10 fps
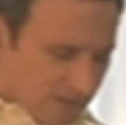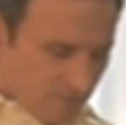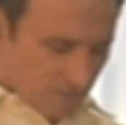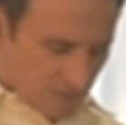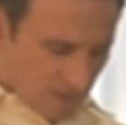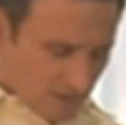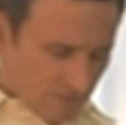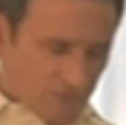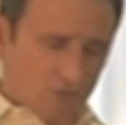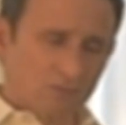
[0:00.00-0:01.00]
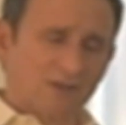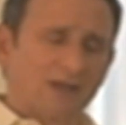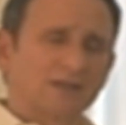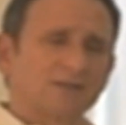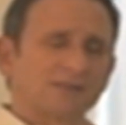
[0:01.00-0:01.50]
minds that
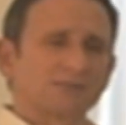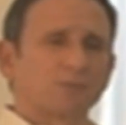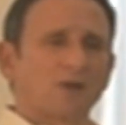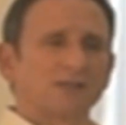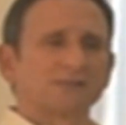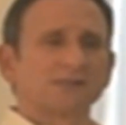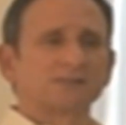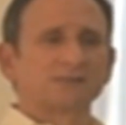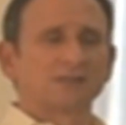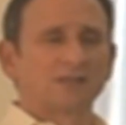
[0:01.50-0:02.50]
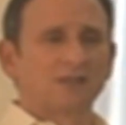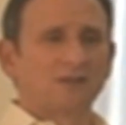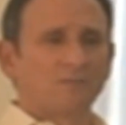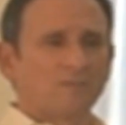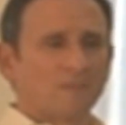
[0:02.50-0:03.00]
if you like this
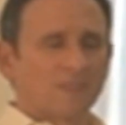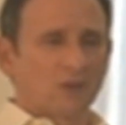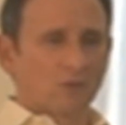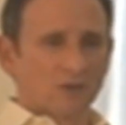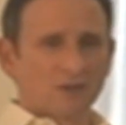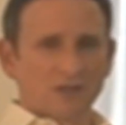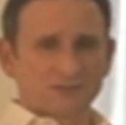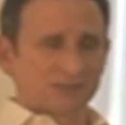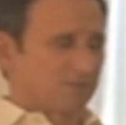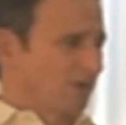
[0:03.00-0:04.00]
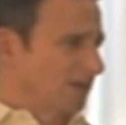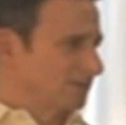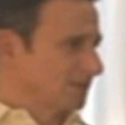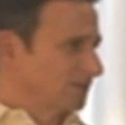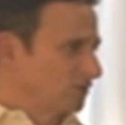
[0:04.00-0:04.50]
process, your
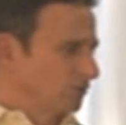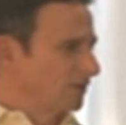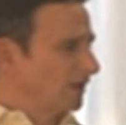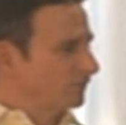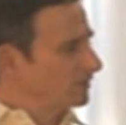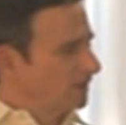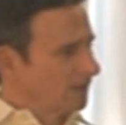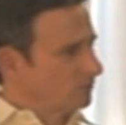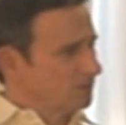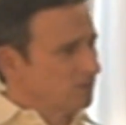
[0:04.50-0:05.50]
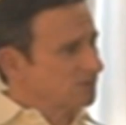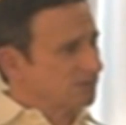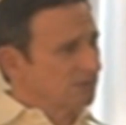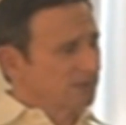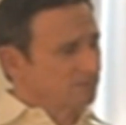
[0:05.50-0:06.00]
unconscious minds can do it every
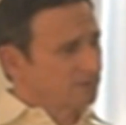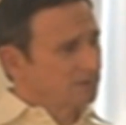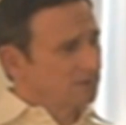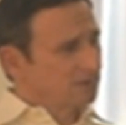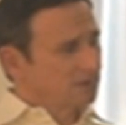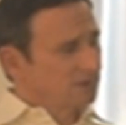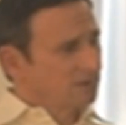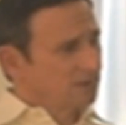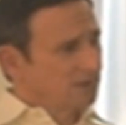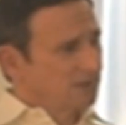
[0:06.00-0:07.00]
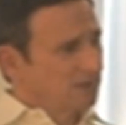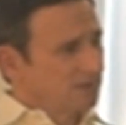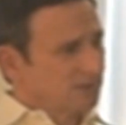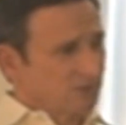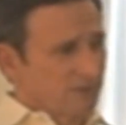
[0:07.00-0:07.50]
night when you sleep.
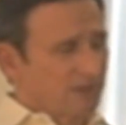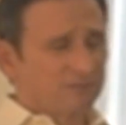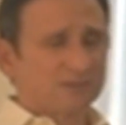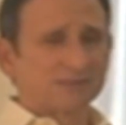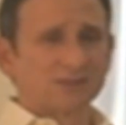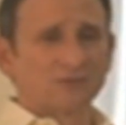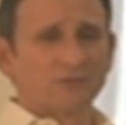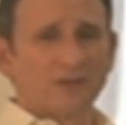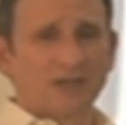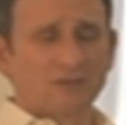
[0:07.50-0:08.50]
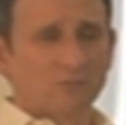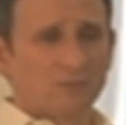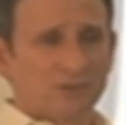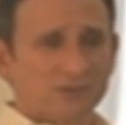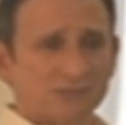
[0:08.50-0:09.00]
So that every single
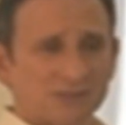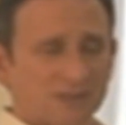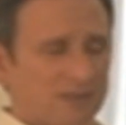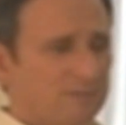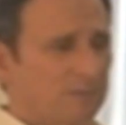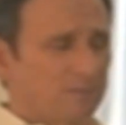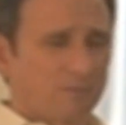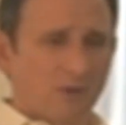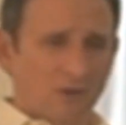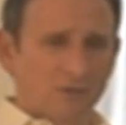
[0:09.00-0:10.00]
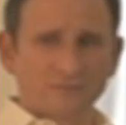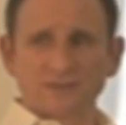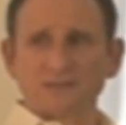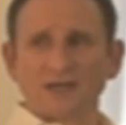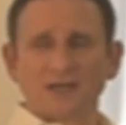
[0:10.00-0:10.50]
night when you sleep,
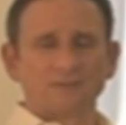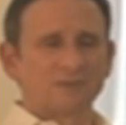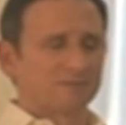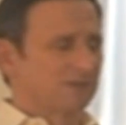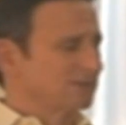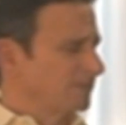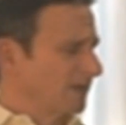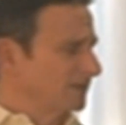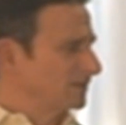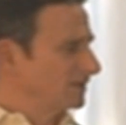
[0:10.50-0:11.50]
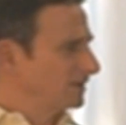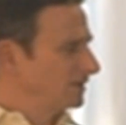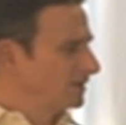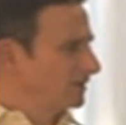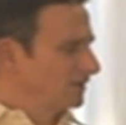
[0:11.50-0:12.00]
part of the time can be spent